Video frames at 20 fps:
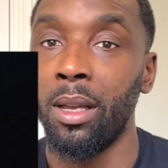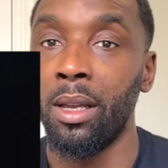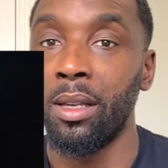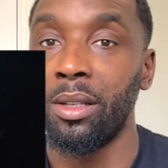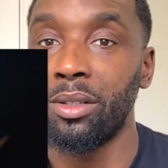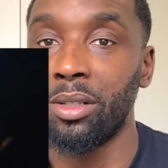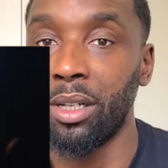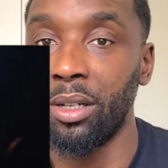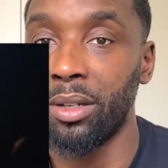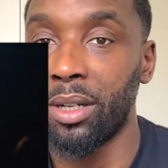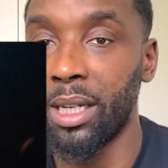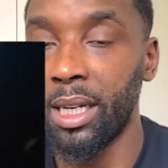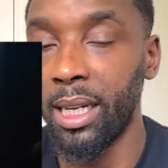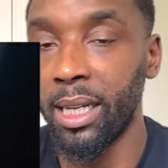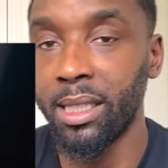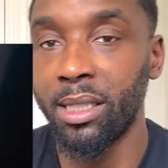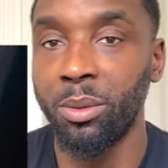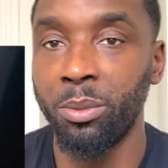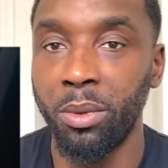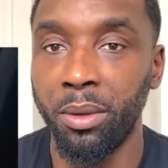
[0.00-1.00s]
So
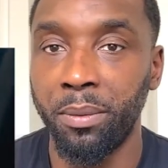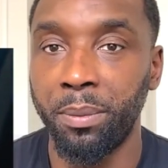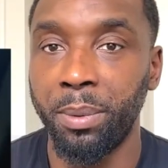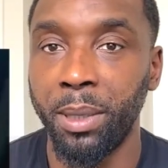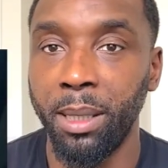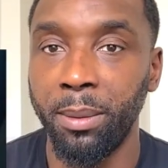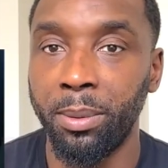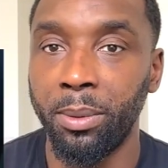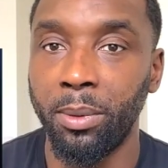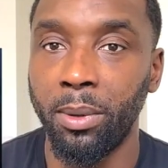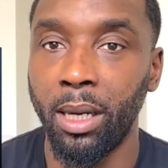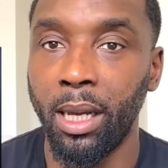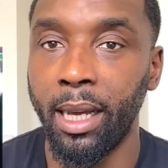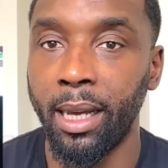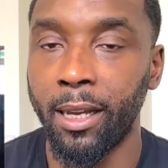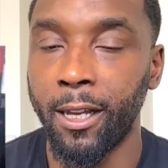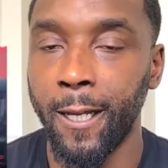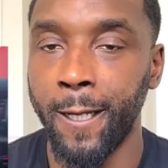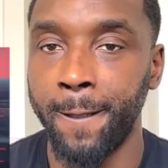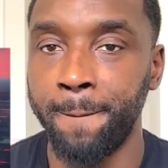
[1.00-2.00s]
connecting with people like
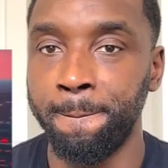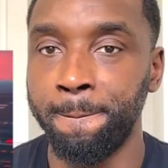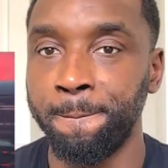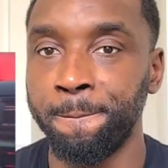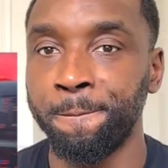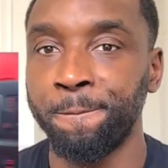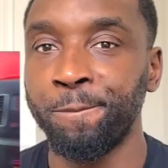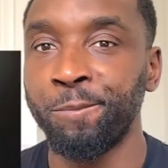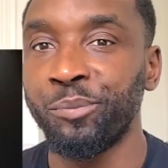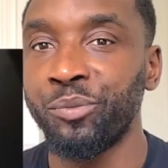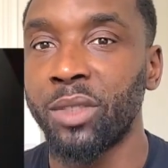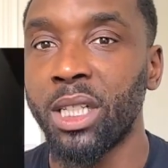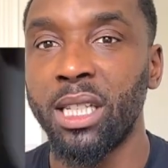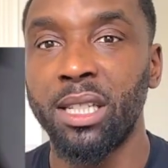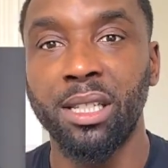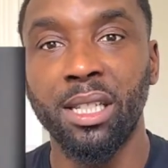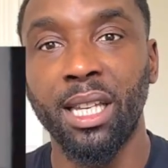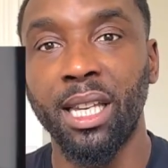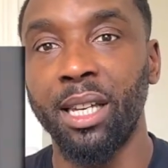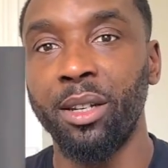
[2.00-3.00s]

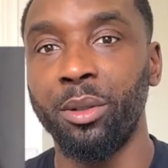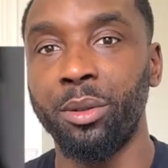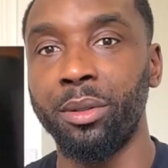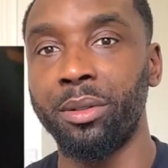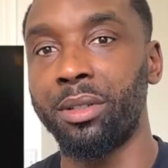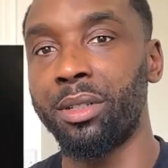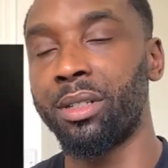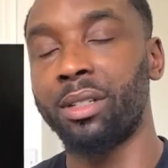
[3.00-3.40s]
Skills,